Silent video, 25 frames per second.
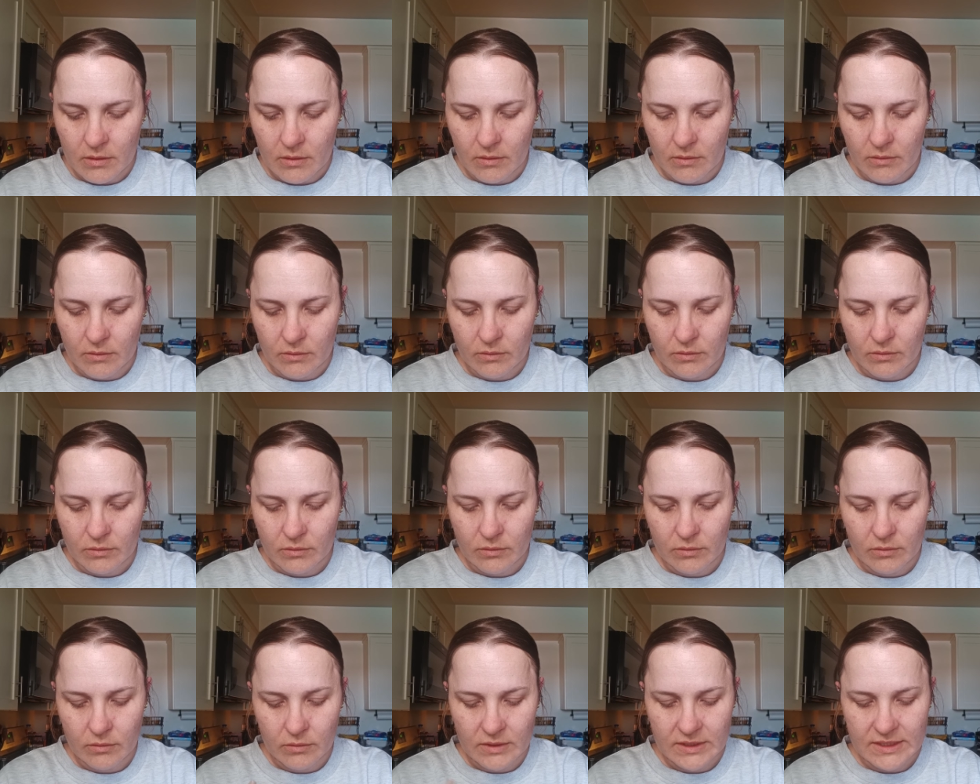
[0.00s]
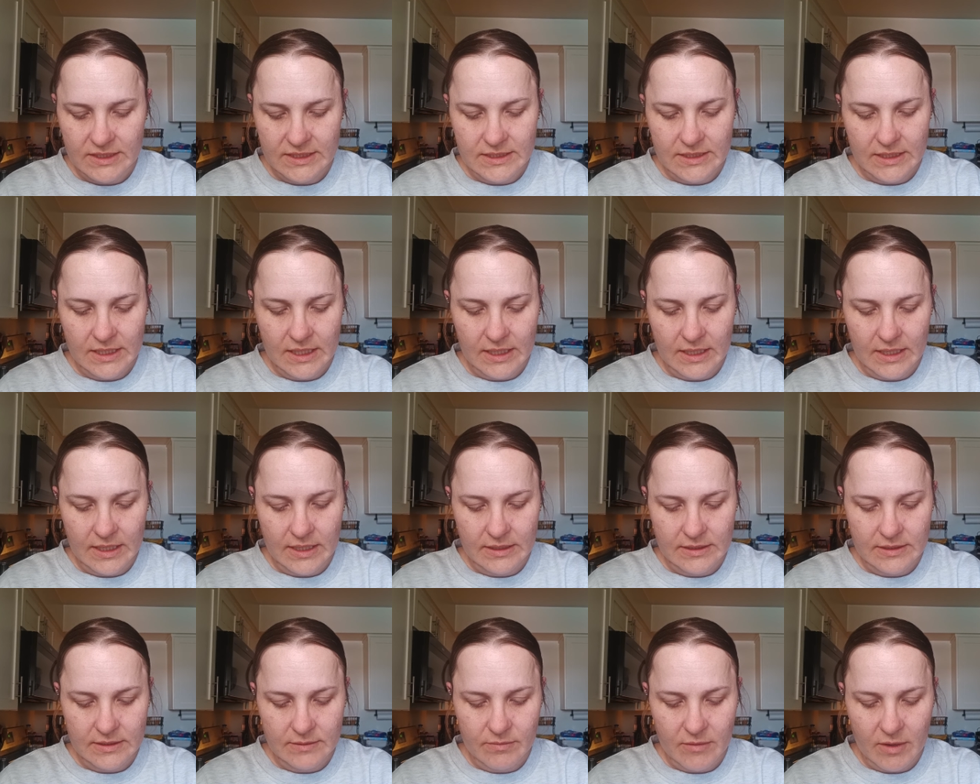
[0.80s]
Oh, it's
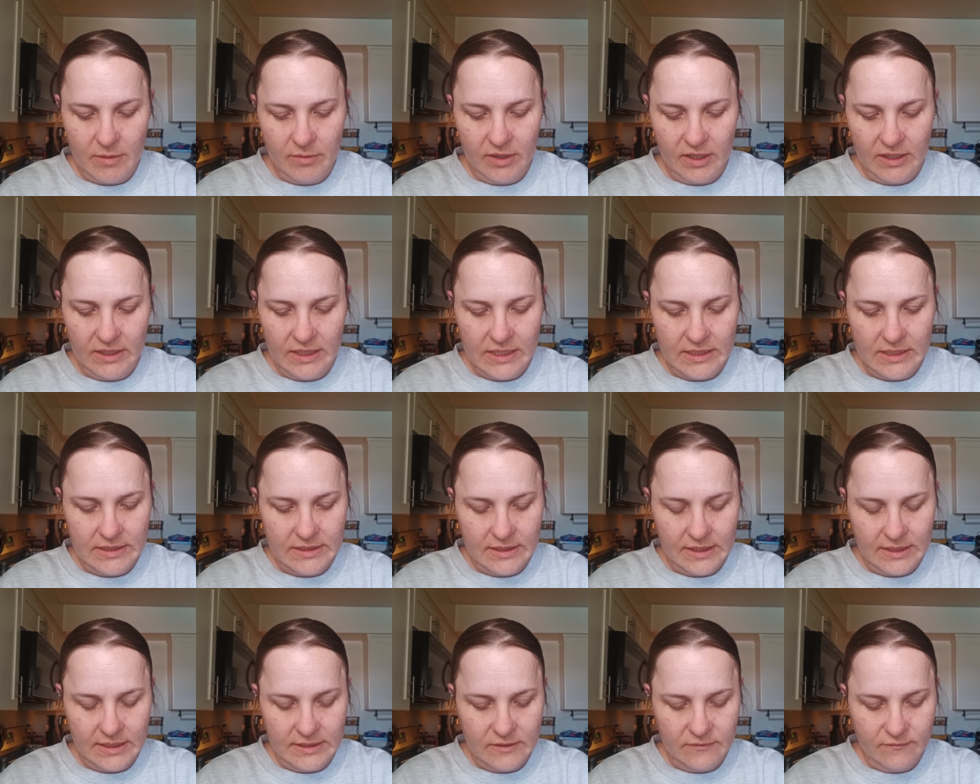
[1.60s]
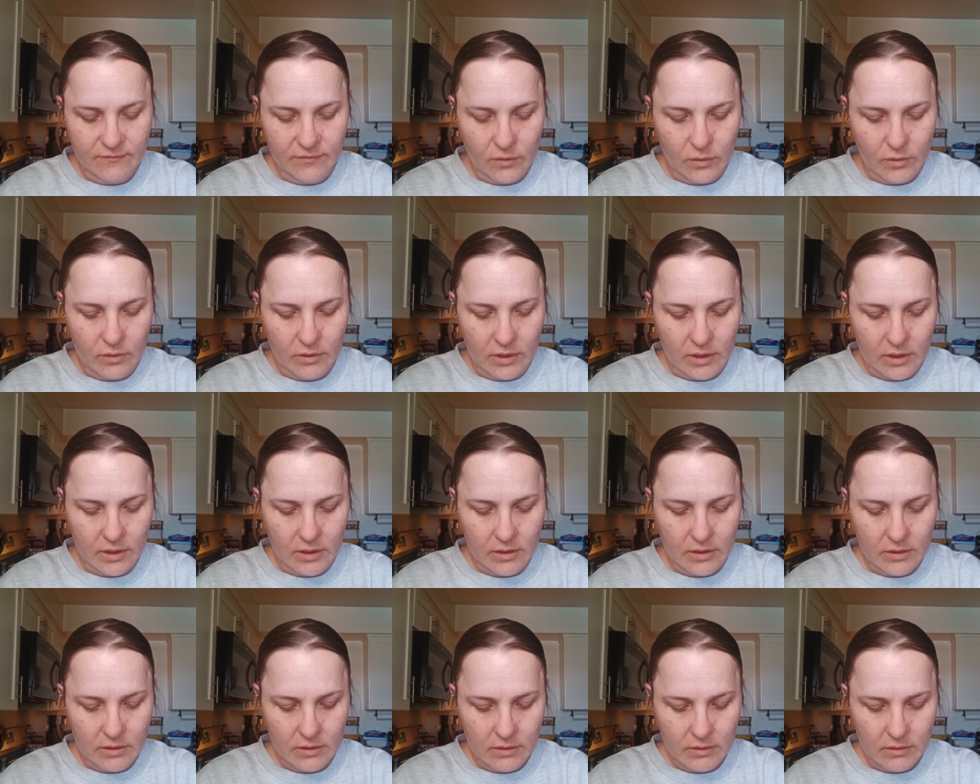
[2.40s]
tight. Maybe I need size 4.